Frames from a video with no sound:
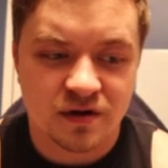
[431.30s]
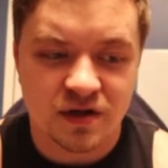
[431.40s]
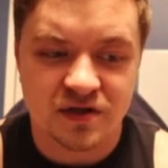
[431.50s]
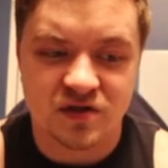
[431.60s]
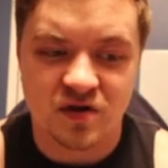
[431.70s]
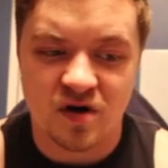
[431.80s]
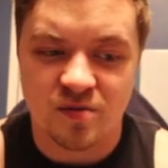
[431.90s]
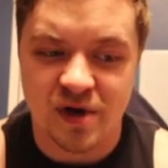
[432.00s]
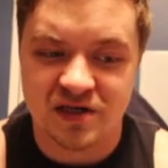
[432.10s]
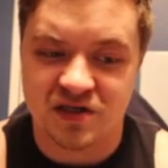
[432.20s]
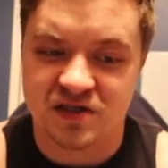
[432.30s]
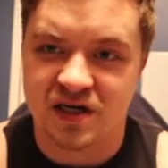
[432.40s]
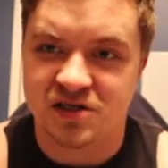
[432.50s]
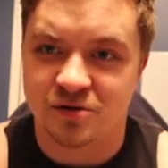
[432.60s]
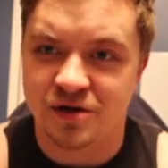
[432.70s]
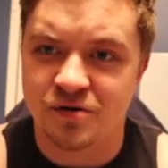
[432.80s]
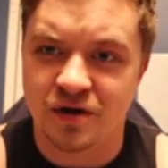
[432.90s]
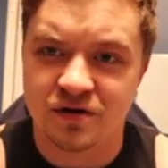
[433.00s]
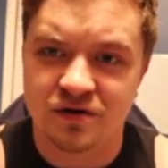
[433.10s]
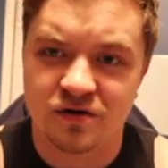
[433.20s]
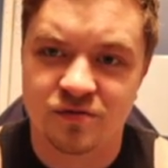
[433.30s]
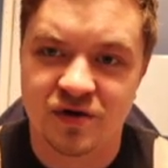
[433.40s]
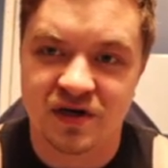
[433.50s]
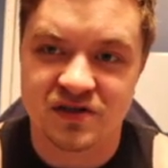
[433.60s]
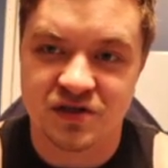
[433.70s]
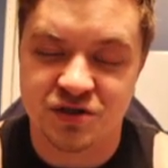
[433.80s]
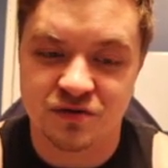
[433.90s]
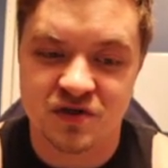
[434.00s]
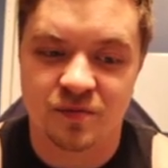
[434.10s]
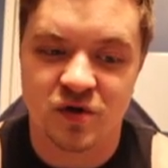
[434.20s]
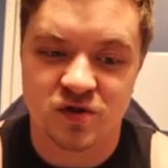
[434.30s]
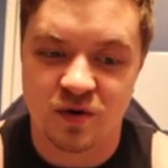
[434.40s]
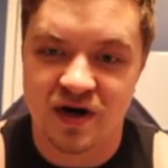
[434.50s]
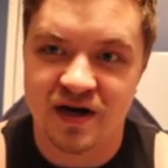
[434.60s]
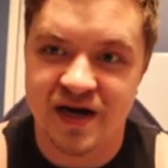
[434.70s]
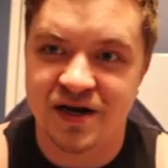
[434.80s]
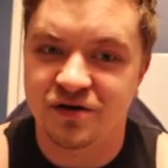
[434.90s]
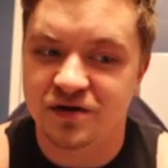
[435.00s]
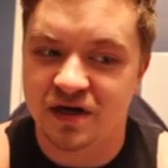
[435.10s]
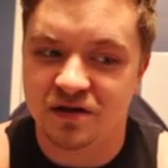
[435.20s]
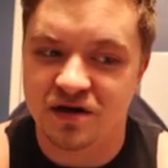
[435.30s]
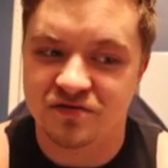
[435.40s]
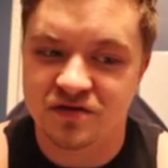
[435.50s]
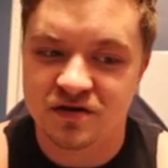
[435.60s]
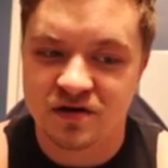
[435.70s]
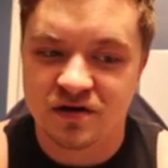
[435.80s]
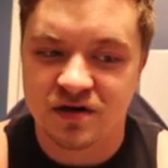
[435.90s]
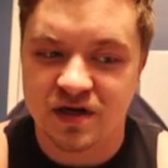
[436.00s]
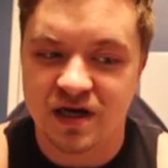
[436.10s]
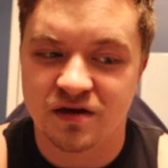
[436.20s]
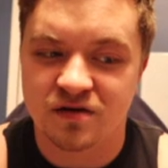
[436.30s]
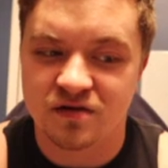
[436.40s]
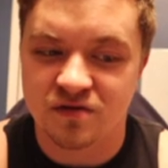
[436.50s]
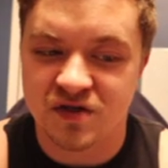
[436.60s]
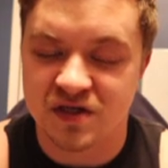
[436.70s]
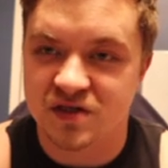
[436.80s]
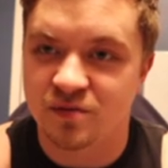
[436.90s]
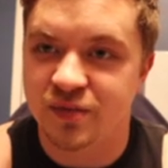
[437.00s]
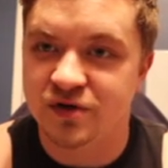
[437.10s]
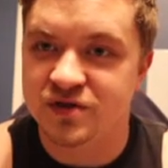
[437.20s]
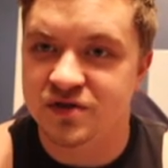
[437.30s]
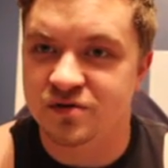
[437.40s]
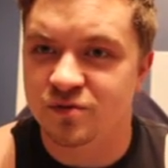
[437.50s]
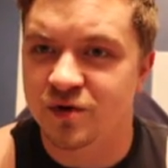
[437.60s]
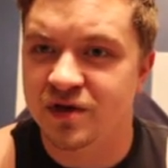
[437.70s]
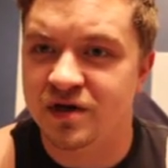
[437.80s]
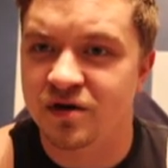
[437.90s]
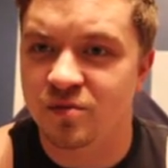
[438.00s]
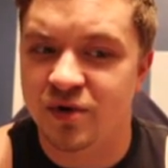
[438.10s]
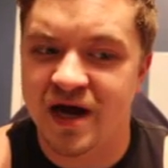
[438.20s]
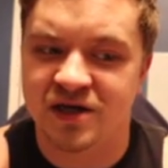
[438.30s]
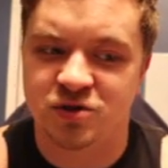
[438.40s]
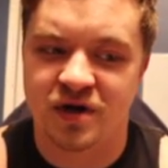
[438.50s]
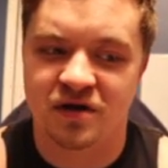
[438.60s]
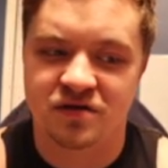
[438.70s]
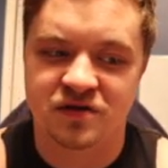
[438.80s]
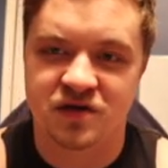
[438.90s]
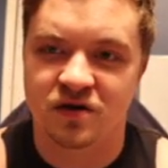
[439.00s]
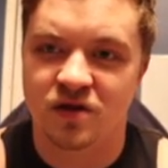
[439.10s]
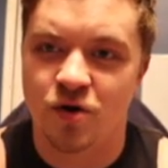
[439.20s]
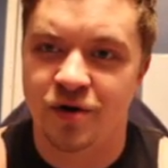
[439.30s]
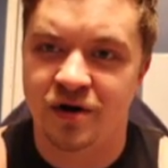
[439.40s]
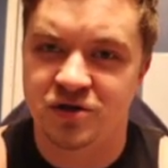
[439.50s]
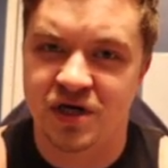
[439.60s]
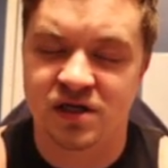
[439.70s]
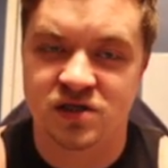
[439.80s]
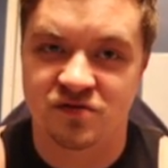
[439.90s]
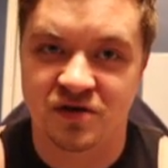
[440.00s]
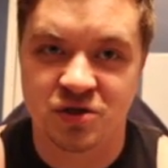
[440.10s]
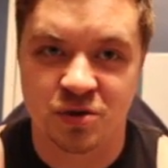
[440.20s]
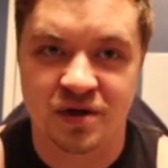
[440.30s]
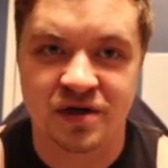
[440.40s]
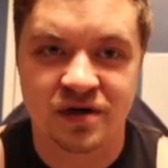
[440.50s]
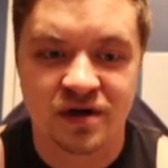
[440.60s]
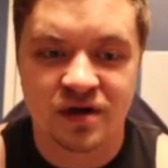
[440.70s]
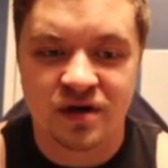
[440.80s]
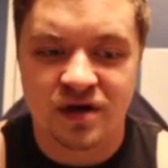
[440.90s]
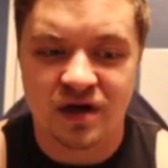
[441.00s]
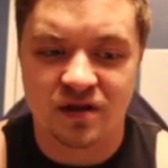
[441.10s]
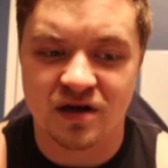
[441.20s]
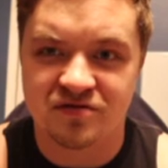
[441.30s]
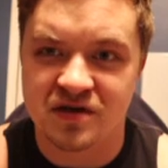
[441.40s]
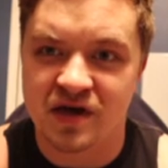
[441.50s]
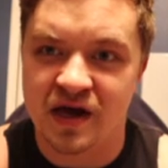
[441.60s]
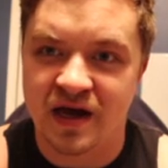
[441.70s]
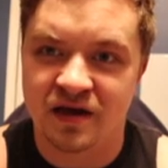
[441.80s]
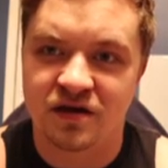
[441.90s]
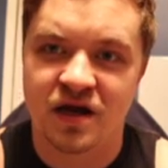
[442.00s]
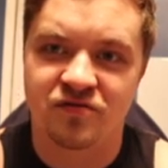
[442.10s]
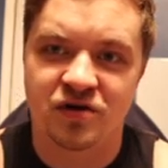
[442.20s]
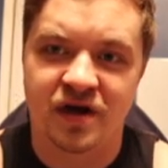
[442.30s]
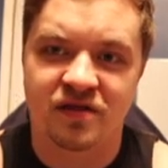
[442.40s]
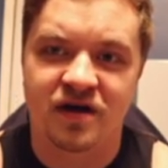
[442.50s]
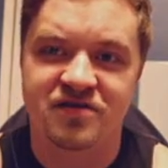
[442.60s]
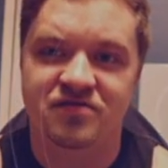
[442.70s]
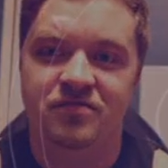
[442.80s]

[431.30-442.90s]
It's the best accessory you can do because it shoots up your squat and your deadlift. And since it builds really good back strength, it's going to lower your chances of injury in lifting and in everyday life.